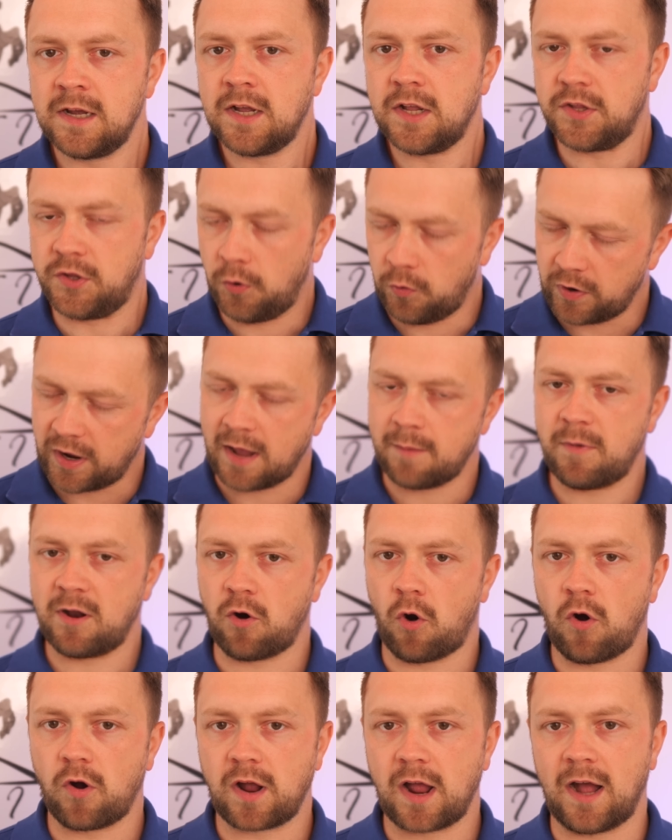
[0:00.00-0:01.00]
Don't get me
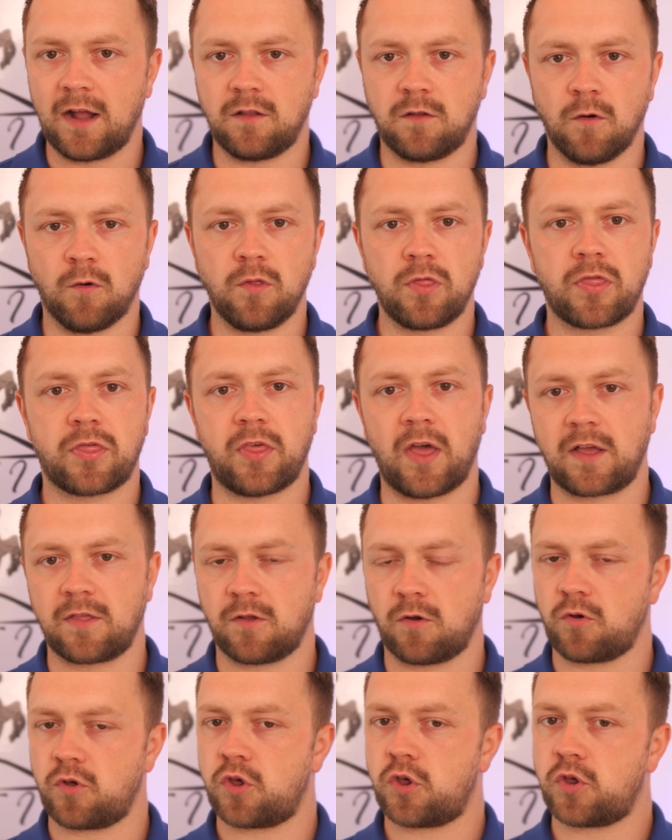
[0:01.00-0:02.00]
wrong, I don't think
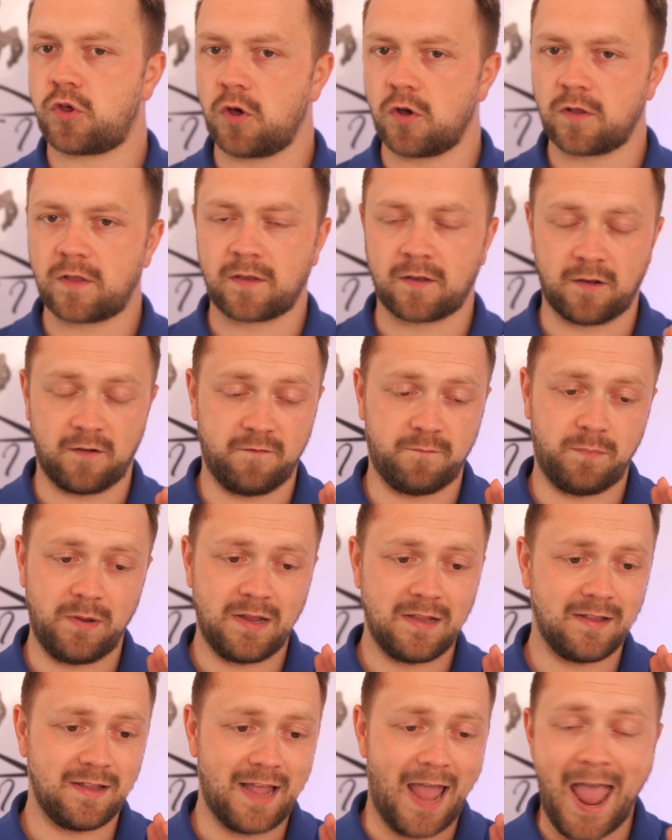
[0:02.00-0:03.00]
there should have been